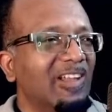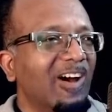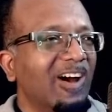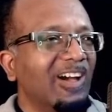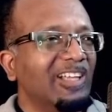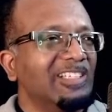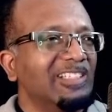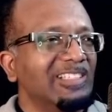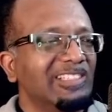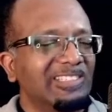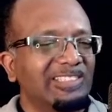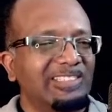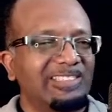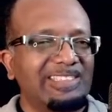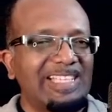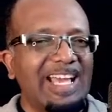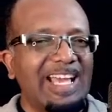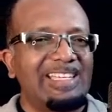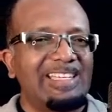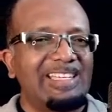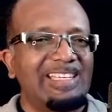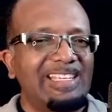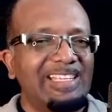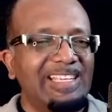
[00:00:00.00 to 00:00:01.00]

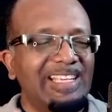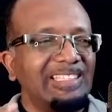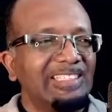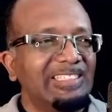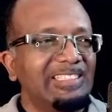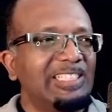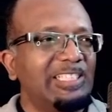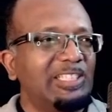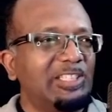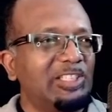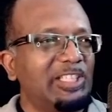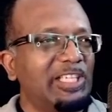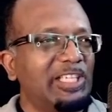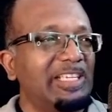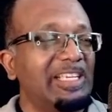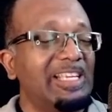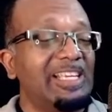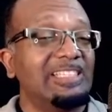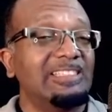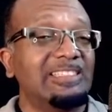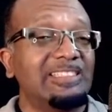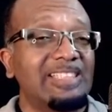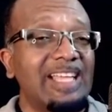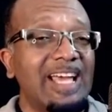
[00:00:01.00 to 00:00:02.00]
understanding and teaching,
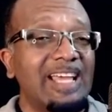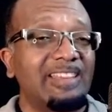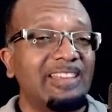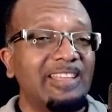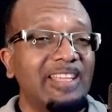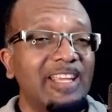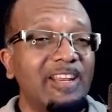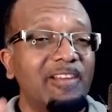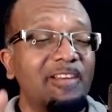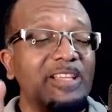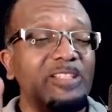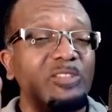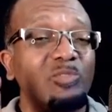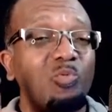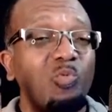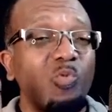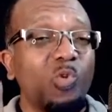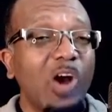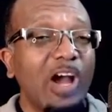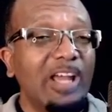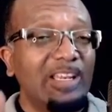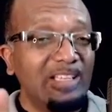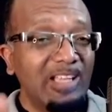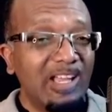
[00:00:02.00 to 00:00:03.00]
is that there is
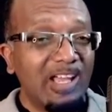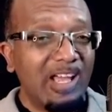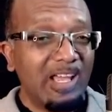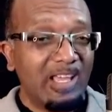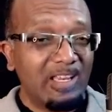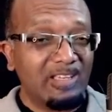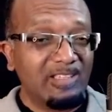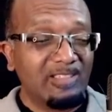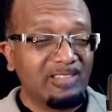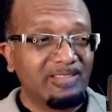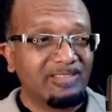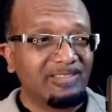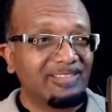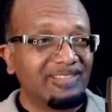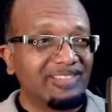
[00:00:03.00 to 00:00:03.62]
one God,